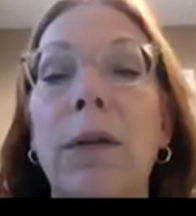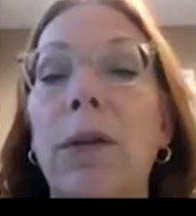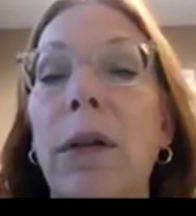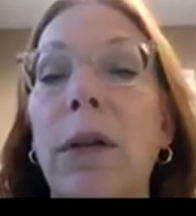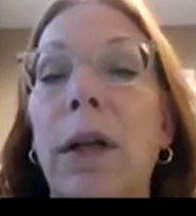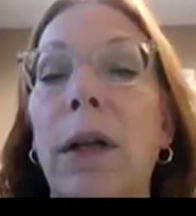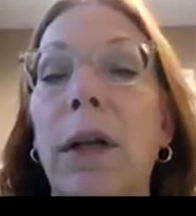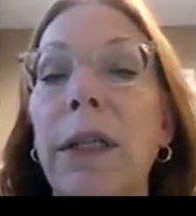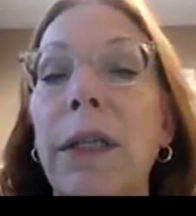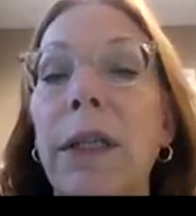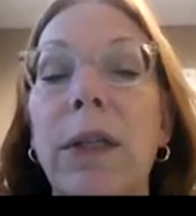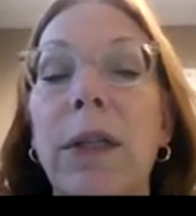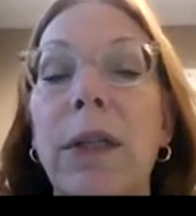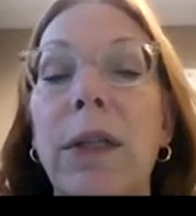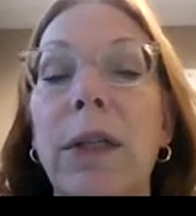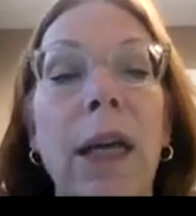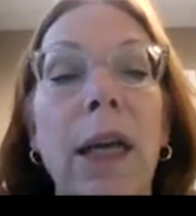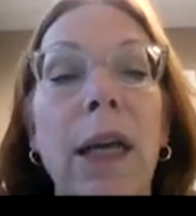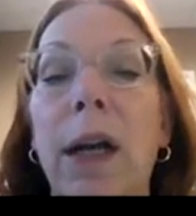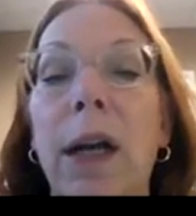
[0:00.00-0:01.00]
the listing
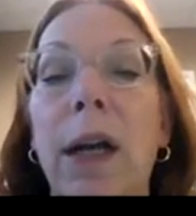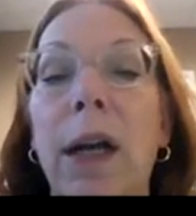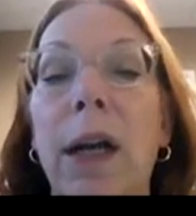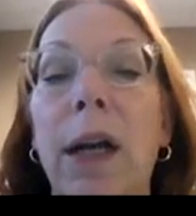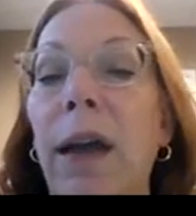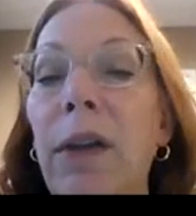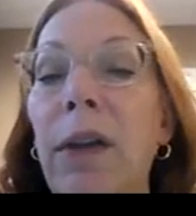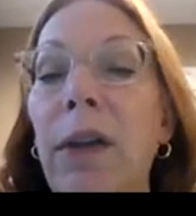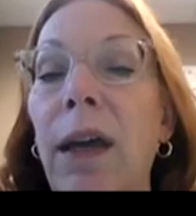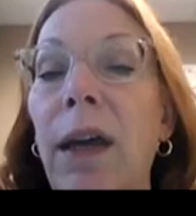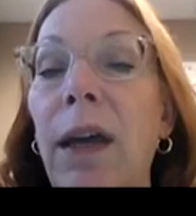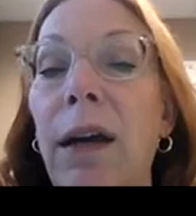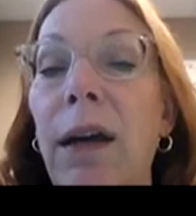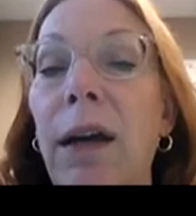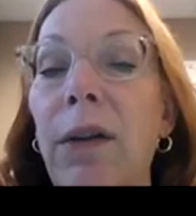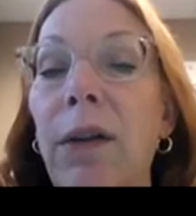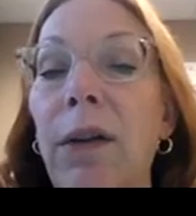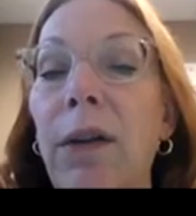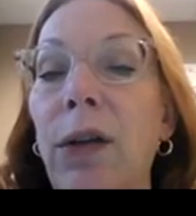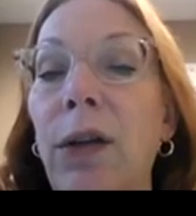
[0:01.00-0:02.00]
presentation,
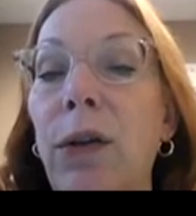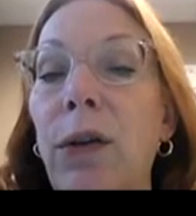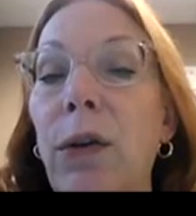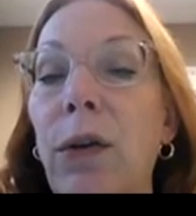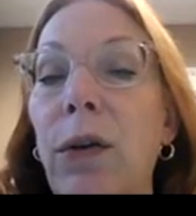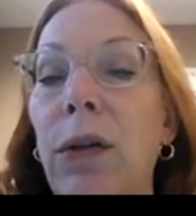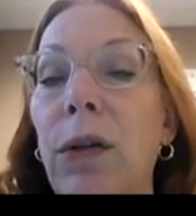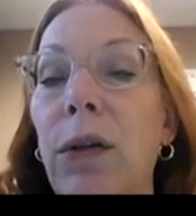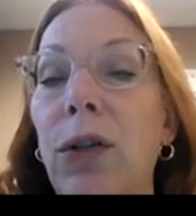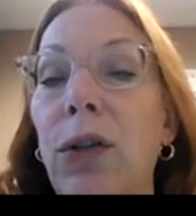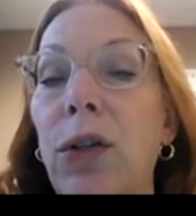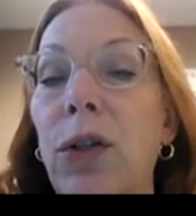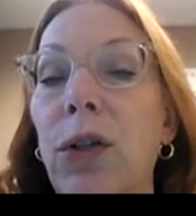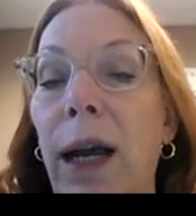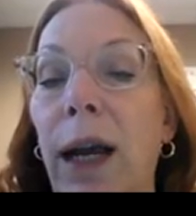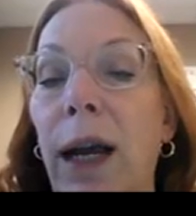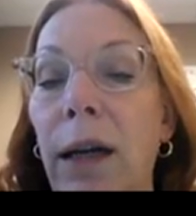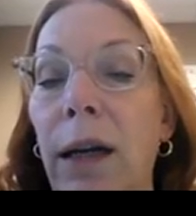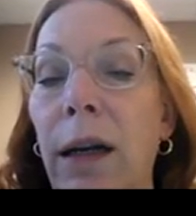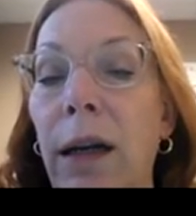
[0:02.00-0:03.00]
everything here that you can check
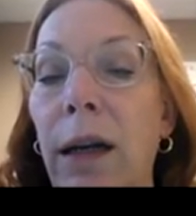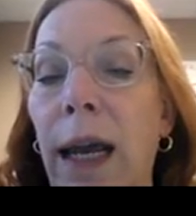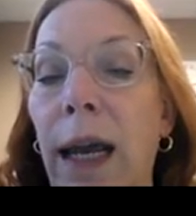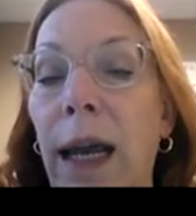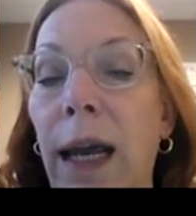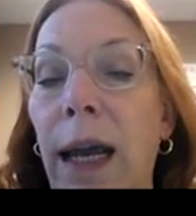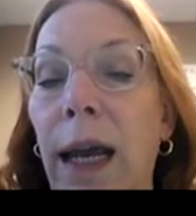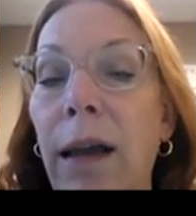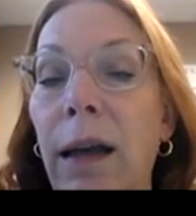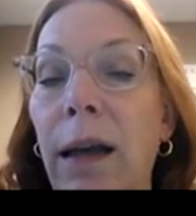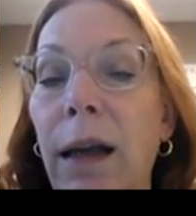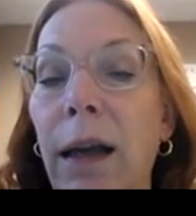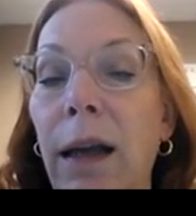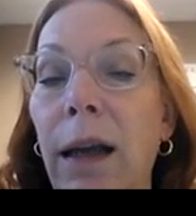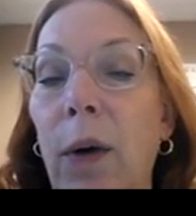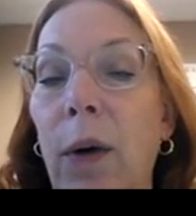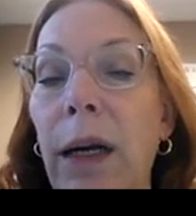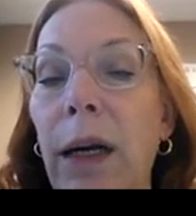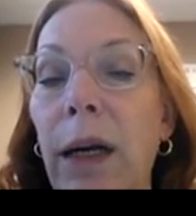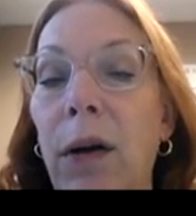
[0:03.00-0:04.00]
and add quite a
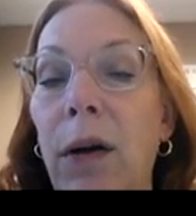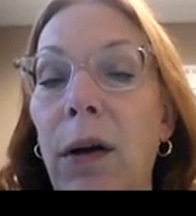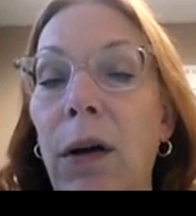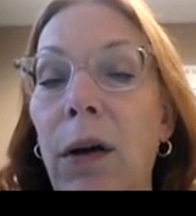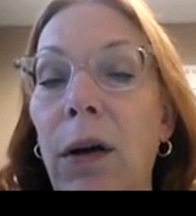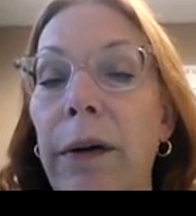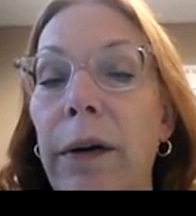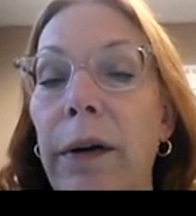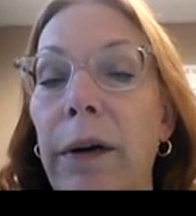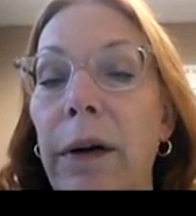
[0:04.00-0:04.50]
bit longer.